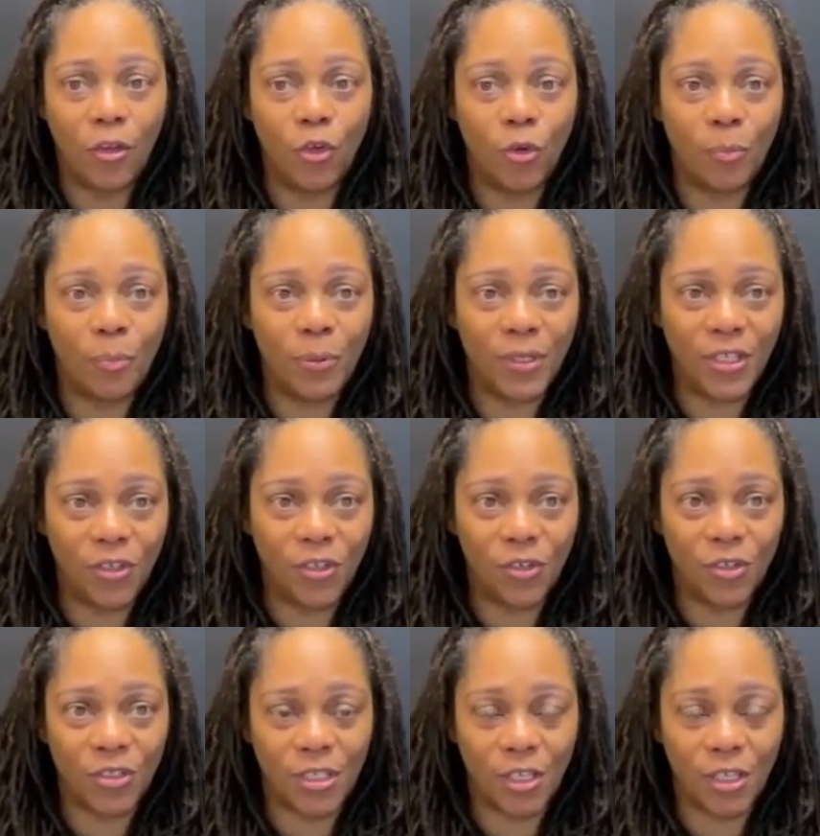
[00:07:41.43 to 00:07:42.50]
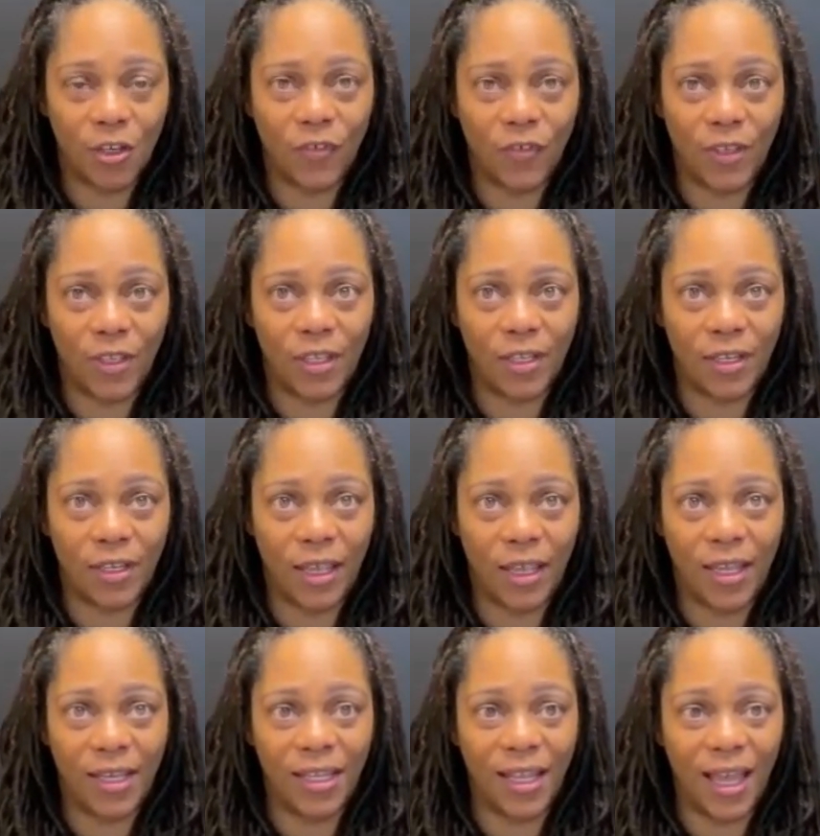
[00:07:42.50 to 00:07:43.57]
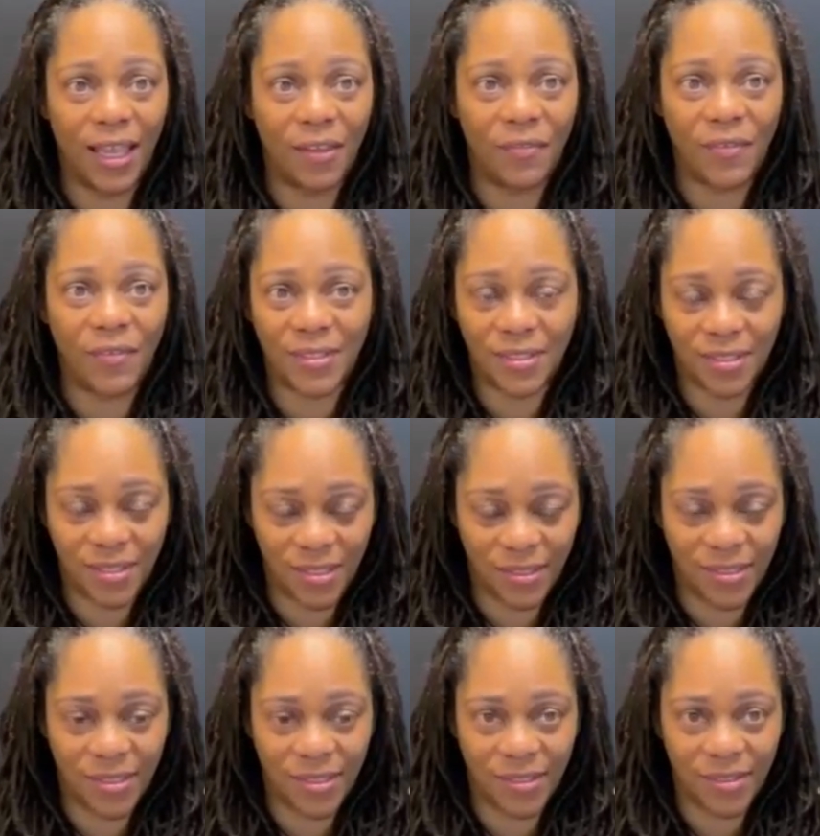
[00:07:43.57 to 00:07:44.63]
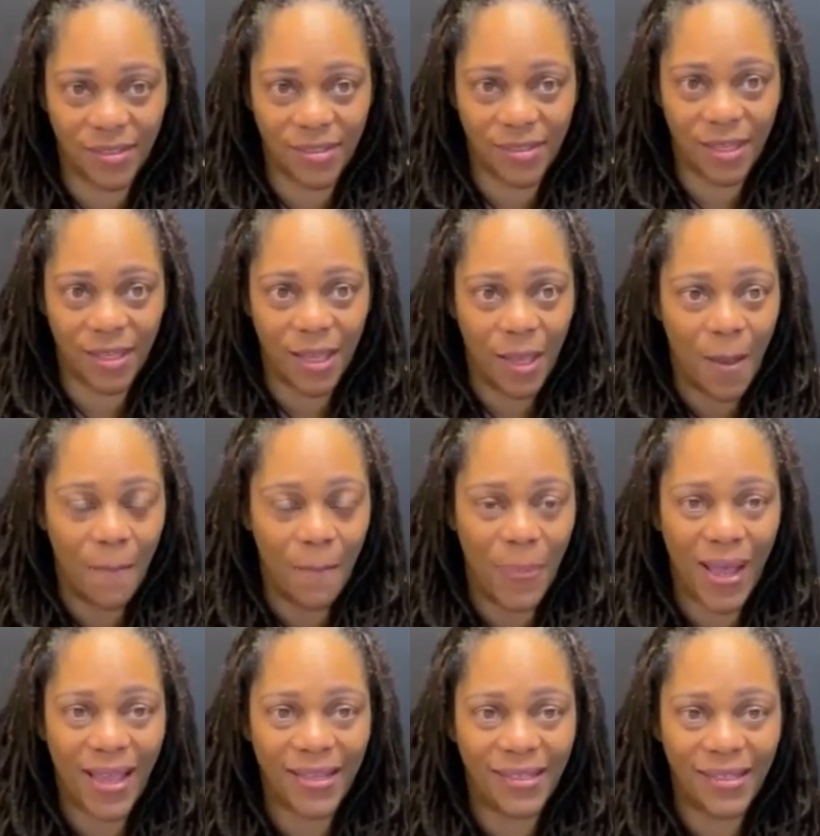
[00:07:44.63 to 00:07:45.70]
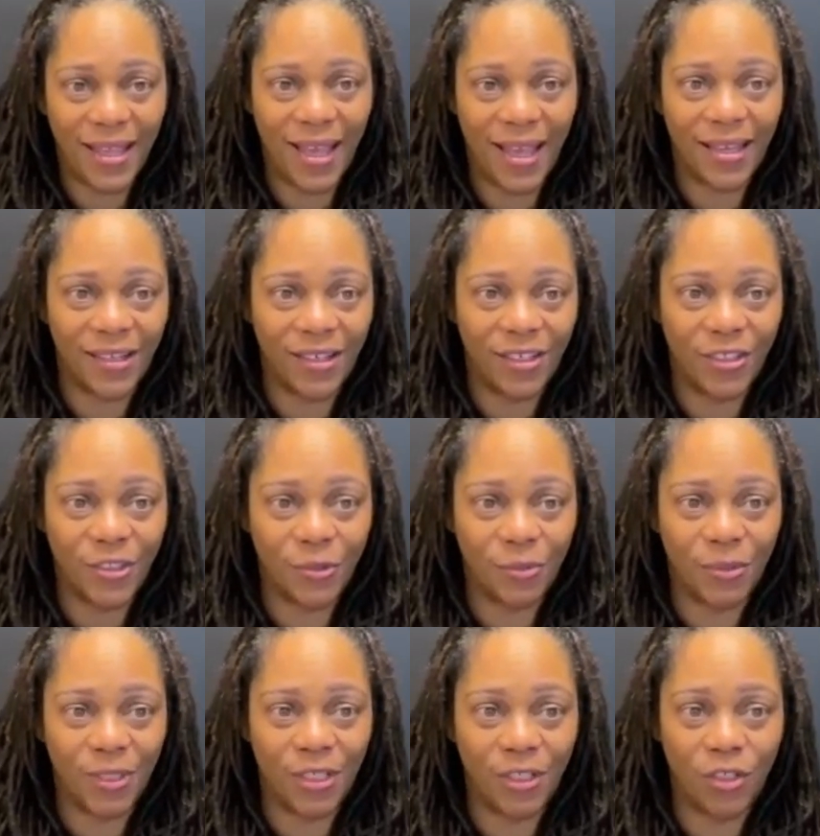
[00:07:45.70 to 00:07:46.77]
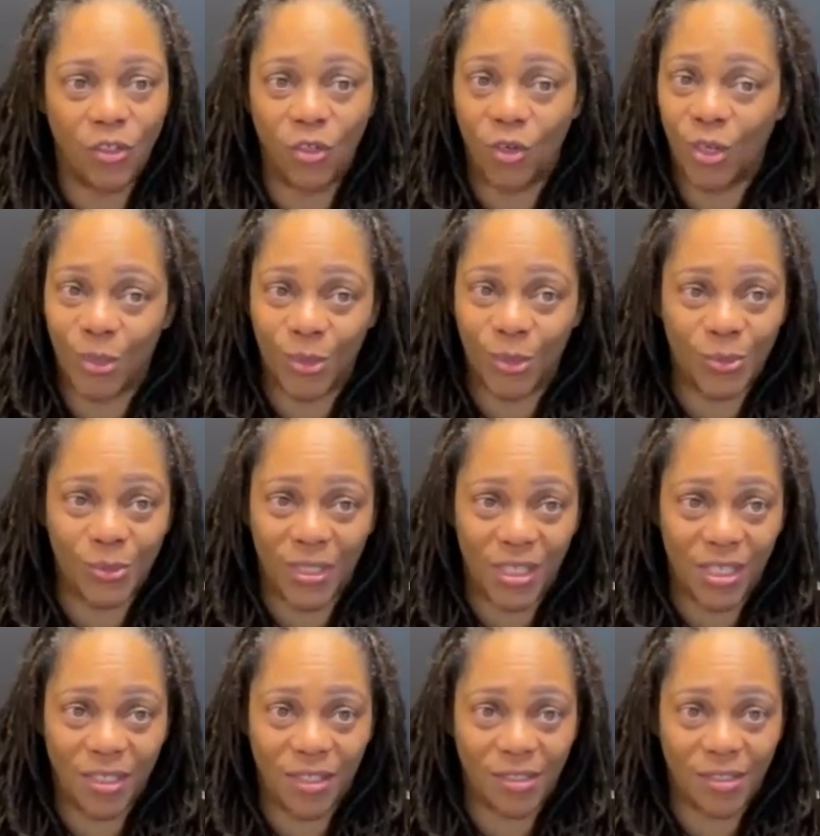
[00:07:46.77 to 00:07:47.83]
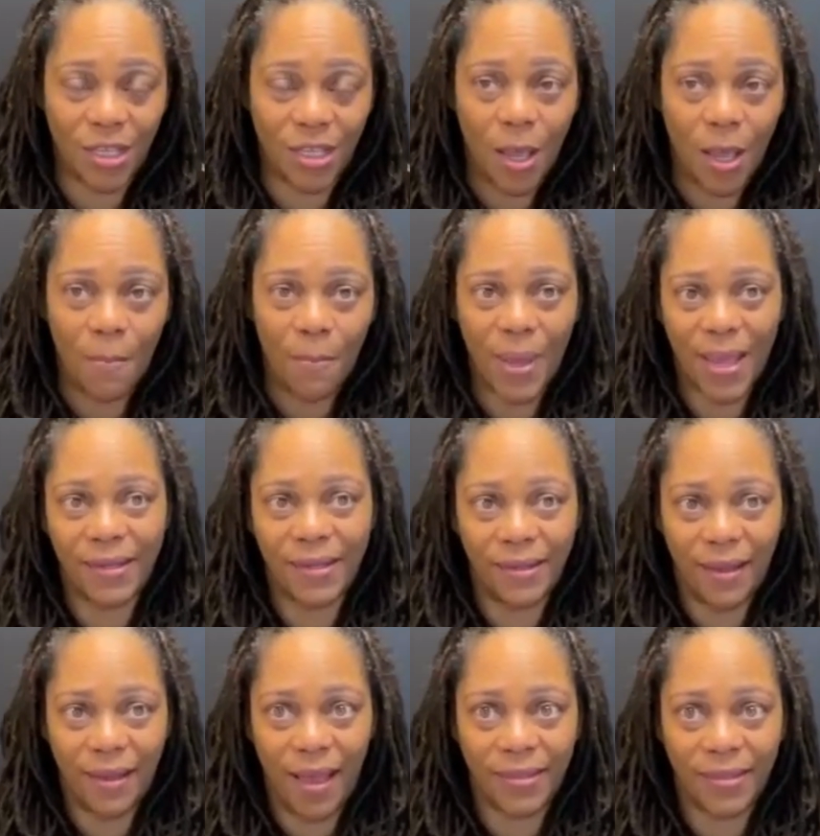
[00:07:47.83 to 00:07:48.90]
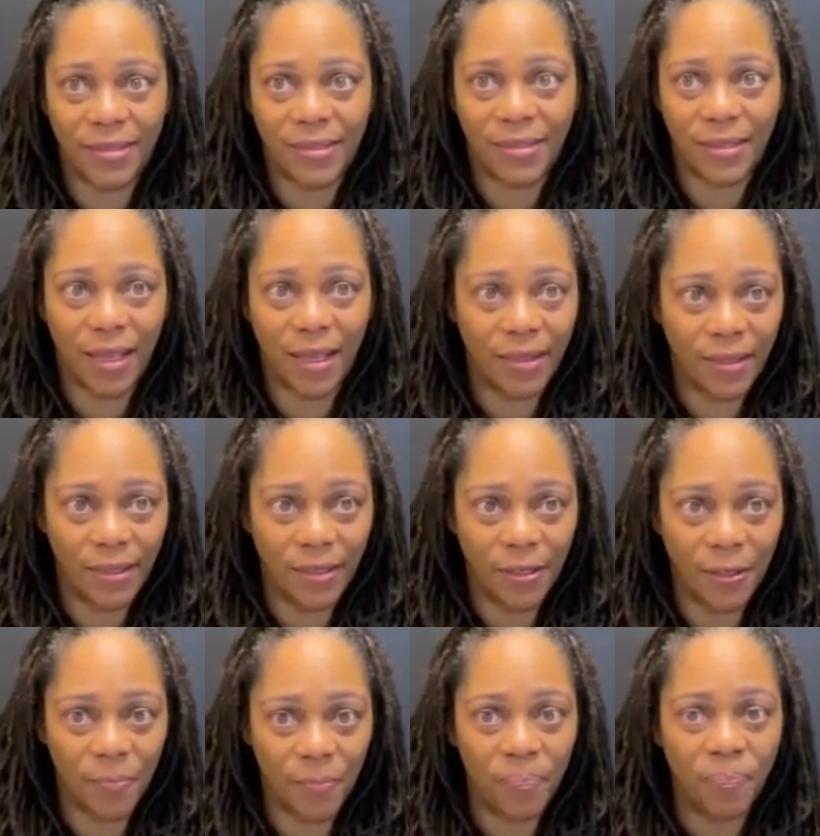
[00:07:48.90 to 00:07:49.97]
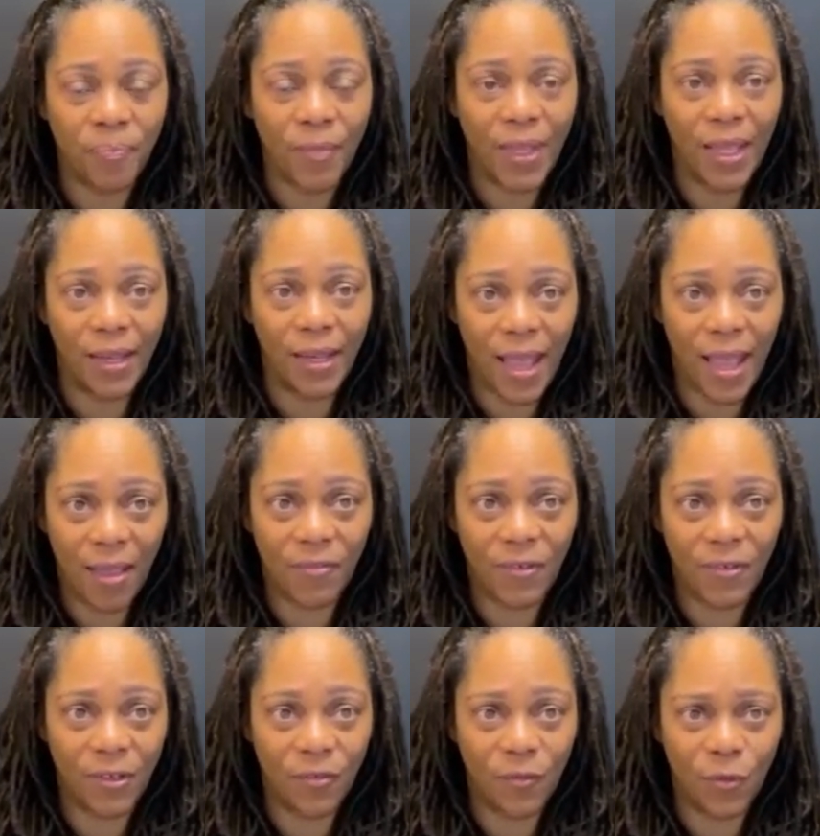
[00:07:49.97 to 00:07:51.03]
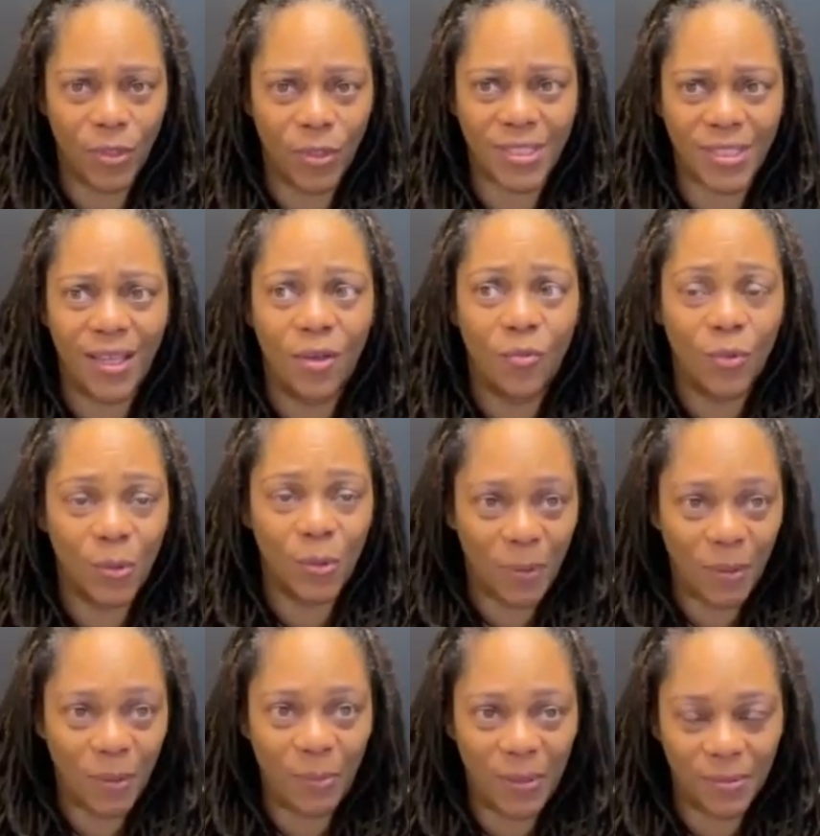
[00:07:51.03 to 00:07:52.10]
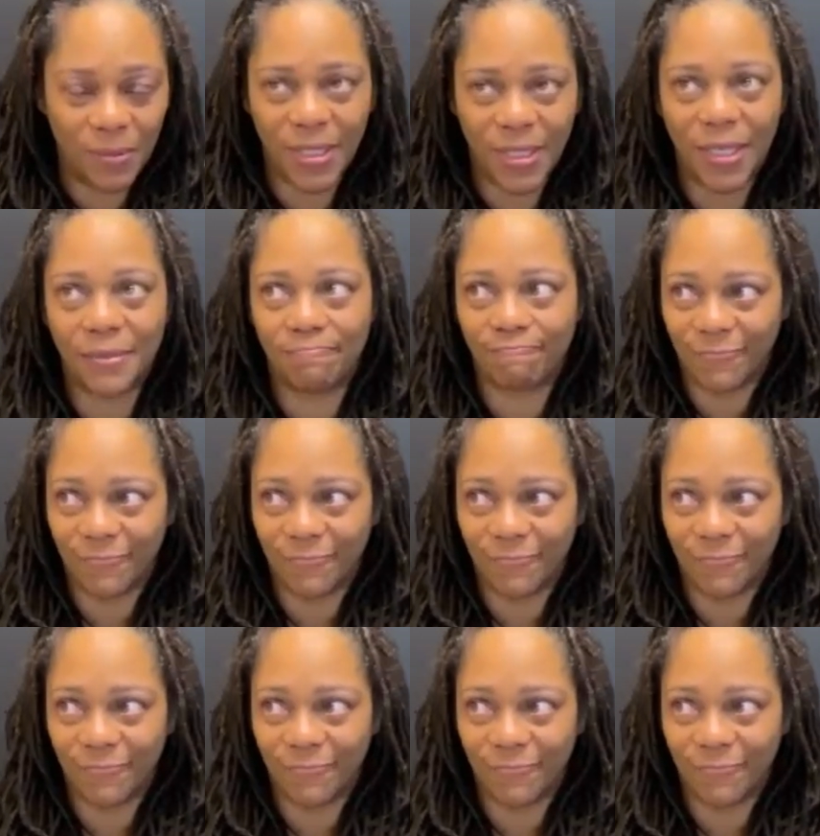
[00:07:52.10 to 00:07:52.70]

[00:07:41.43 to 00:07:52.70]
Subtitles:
You're putting yourself in a life sentence by not honoring your own needs, by not standing up and having a voice. Will people be upset?